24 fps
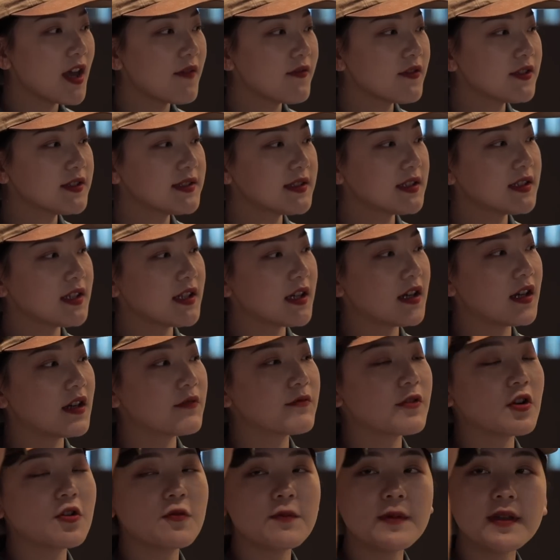Have you seen
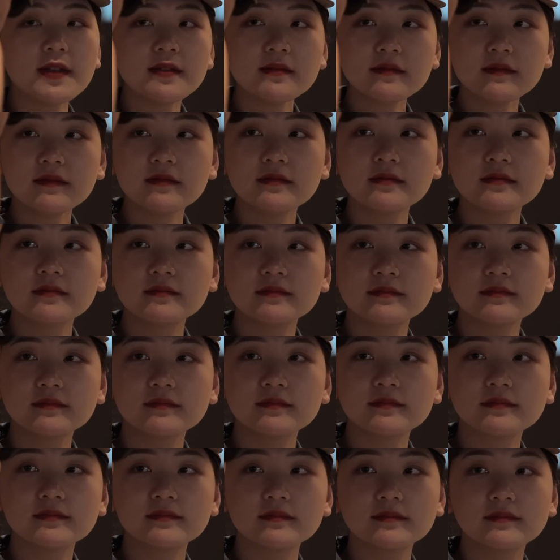the robing?
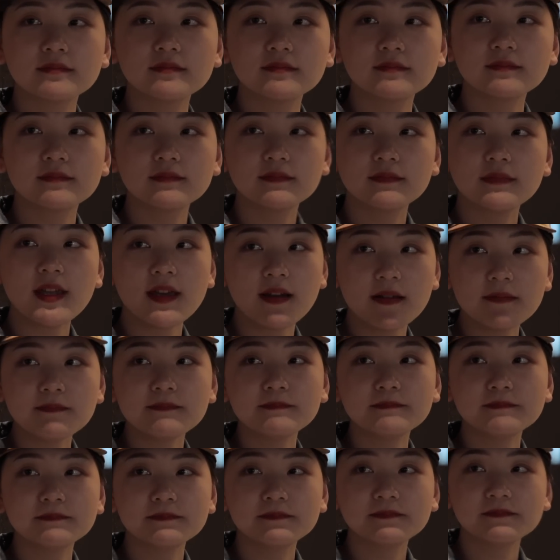Robing? Yeah.
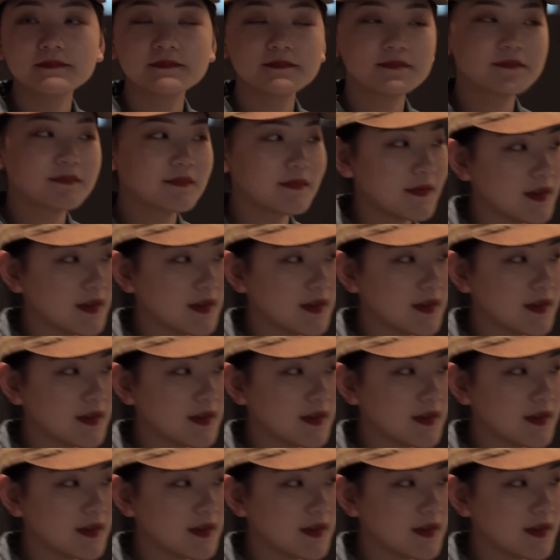No, I don't think